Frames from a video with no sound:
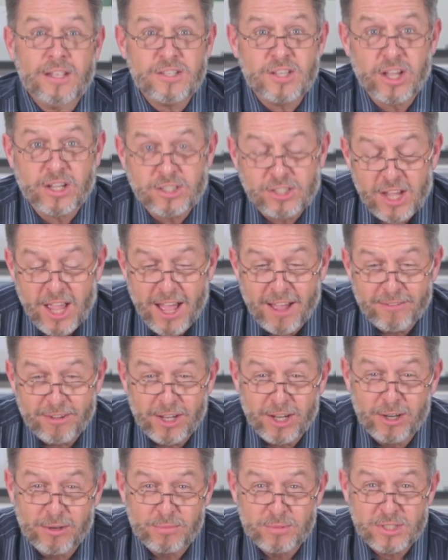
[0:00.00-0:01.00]
Chuck Shive
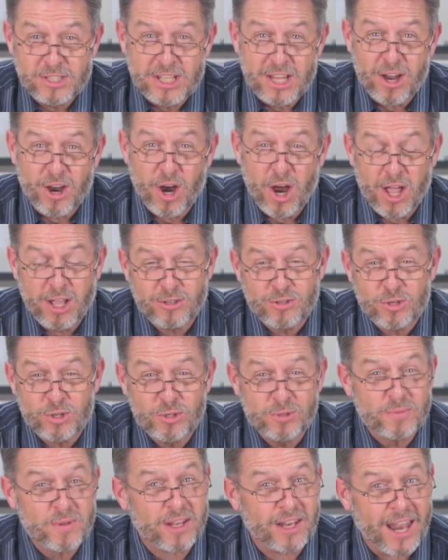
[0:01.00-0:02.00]
here with CR
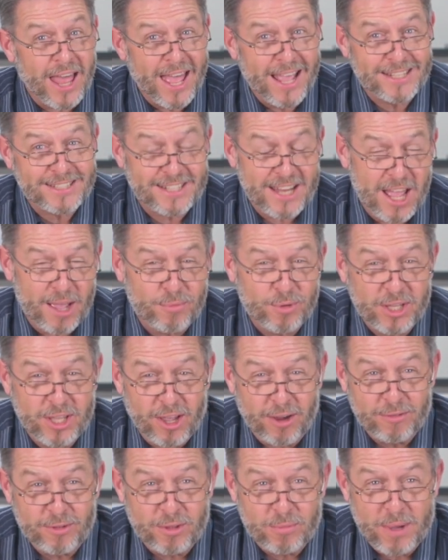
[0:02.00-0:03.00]
Onsrud. Last time we
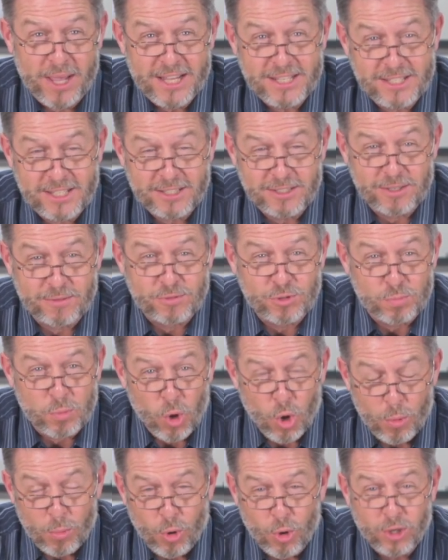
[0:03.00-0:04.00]
covered the basics of
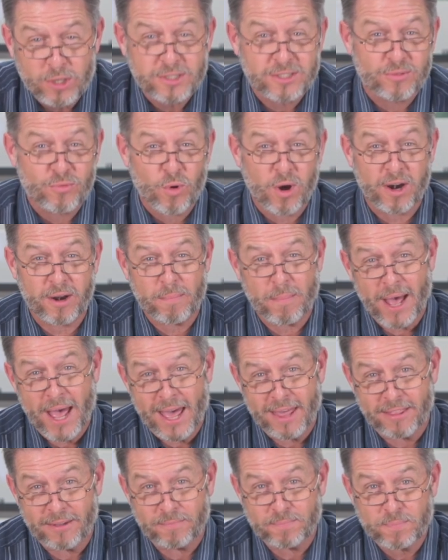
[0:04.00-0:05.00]
spoil boards and where to
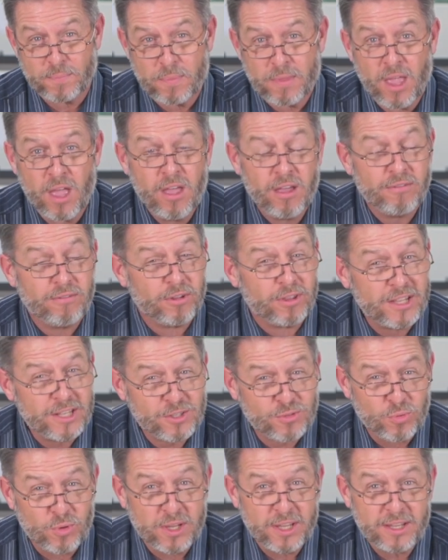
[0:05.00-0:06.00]
buy them. For
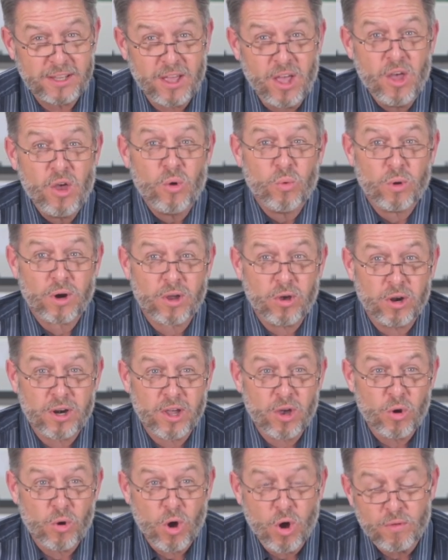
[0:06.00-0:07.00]
this week, we're going
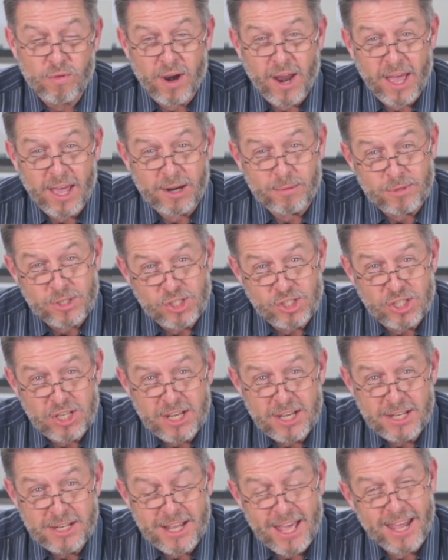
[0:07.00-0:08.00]
to go over how to
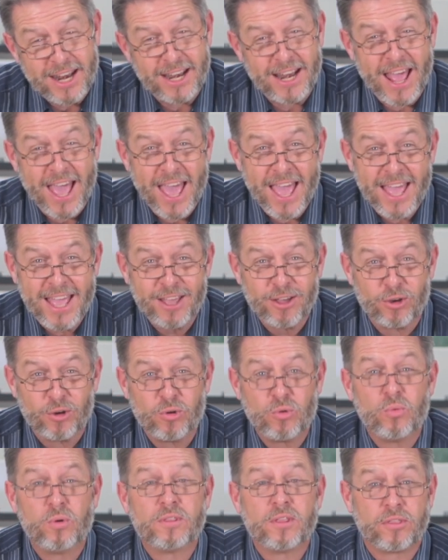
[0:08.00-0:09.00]
machine at an
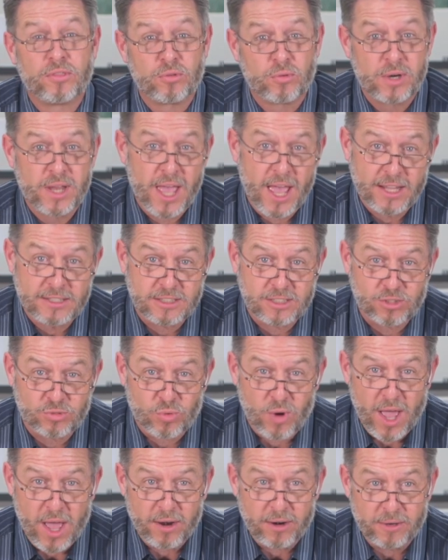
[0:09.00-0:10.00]
angle with a
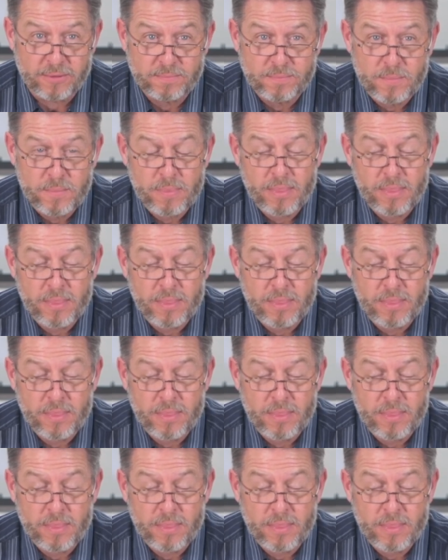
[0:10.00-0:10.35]
three-axis router.